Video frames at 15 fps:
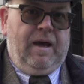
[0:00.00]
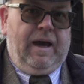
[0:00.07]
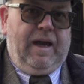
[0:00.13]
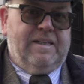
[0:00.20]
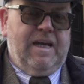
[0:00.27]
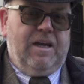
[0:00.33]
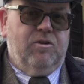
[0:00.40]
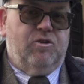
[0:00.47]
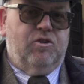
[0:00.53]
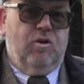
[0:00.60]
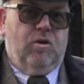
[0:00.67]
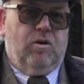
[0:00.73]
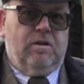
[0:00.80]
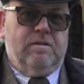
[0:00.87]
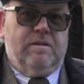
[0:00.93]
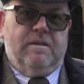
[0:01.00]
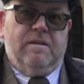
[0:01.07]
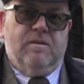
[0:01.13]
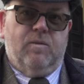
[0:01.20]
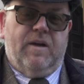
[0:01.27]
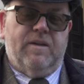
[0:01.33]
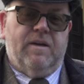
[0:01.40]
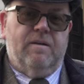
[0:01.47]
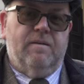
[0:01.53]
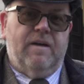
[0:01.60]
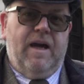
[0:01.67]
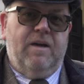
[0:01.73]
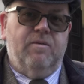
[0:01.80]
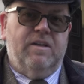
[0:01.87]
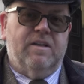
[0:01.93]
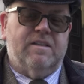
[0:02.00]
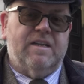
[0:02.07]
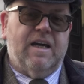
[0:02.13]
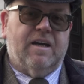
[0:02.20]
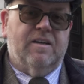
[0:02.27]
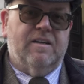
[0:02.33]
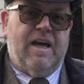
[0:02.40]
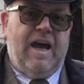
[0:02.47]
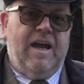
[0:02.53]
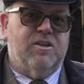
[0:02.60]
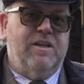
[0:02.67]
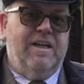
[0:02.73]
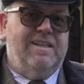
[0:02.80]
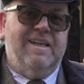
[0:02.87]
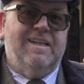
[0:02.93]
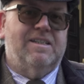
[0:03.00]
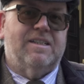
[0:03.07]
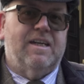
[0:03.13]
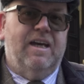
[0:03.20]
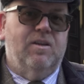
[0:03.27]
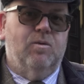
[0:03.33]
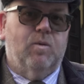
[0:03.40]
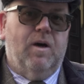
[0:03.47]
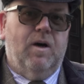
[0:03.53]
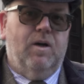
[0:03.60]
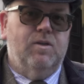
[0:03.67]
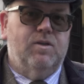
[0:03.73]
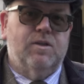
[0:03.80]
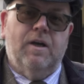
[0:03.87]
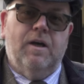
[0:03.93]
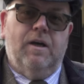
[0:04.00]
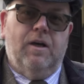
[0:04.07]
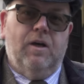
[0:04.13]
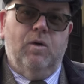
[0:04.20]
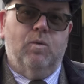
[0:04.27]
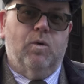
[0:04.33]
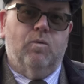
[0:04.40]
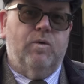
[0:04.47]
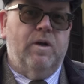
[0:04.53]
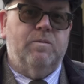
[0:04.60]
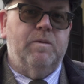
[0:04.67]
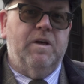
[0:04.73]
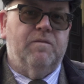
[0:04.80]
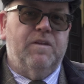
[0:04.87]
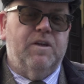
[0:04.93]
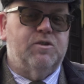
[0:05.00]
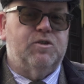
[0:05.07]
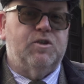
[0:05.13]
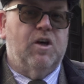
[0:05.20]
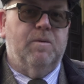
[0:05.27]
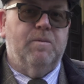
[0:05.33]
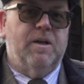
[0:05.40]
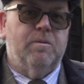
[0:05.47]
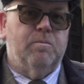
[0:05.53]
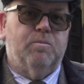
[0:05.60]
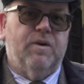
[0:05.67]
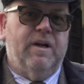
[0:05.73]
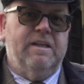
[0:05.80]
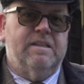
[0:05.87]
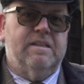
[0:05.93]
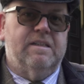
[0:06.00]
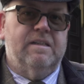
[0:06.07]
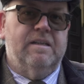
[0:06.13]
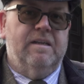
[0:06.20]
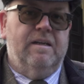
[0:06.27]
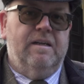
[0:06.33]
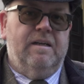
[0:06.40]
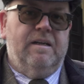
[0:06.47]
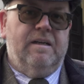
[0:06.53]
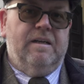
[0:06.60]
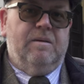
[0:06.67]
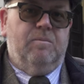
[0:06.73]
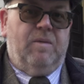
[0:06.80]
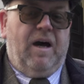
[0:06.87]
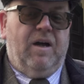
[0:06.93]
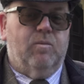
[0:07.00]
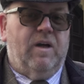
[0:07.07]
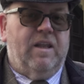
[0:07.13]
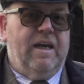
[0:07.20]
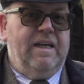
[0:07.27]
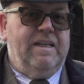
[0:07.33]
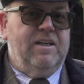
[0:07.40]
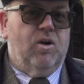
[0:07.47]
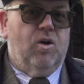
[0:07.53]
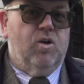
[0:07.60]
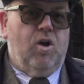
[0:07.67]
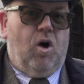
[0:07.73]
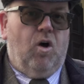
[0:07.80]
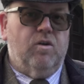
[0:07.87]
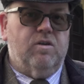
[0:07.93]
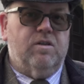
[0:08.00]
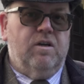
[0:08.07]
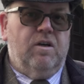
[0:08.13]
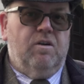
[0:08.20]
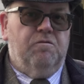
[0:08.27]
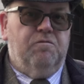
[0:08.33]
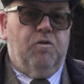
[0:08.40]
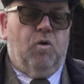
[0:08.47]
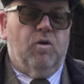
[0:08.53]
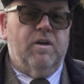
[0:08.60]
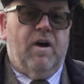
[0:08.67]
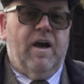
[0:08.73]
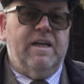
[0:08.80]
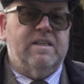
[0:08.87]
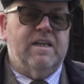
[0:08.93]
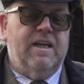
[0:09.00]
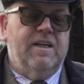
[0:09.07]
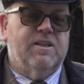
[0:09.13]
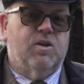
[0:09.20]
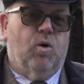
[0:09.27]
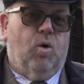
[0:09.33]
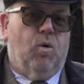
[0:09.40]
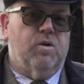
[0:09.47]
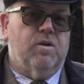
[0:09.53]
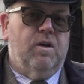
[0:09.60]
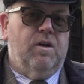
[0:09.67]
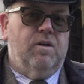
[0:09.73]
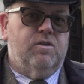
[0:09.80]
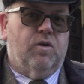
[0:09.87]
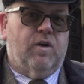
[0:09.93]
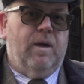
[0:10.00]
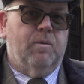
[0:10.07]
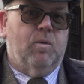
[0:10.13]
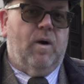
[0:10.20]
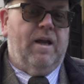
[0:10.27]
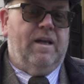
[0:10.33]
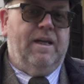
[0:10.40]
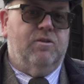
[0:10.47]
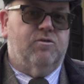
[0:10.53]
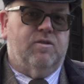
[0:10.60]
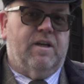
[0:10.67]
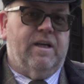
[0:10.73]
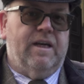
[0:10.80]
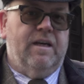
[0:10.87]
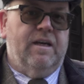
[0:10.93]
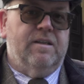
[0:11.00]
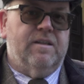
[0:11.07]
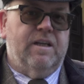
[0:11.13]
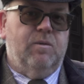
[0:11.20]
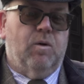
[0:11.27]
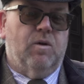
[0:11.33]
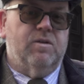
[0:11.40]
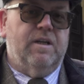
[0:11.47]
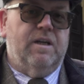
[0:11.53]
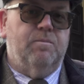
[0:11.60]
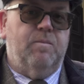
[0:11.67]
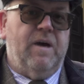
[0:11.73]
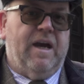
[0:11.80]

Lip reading: It's unsure whether Henry II actually did say the words, "Who will rid me of this turbulent priest?" But whether he did or not, 4 nights in his court took him quite literally that he wanted